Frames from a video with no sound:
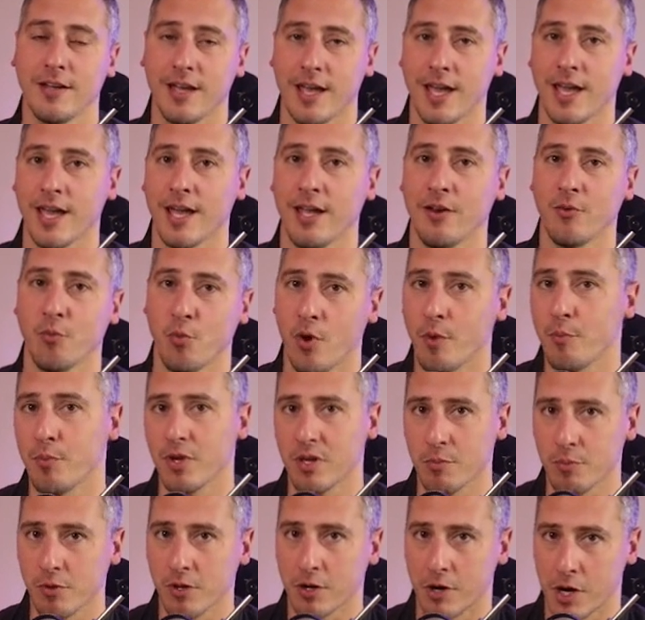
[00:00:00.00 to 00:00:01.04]
and what
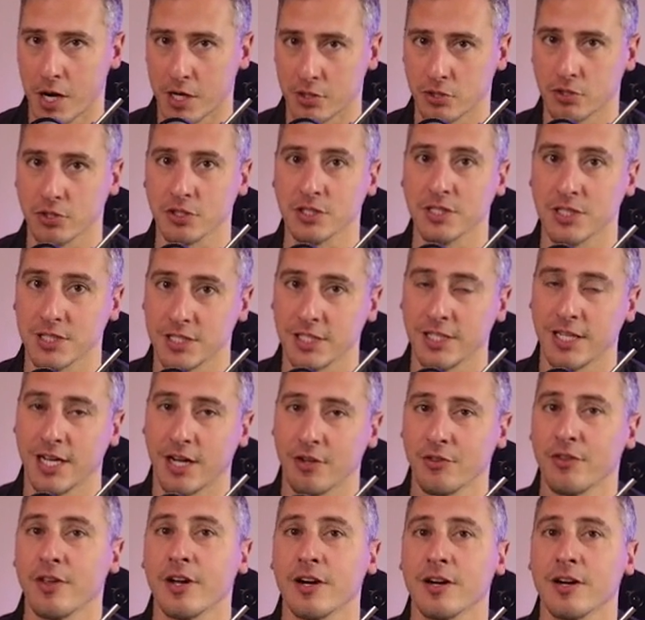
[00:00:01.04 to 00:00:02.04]
people are actually seeing out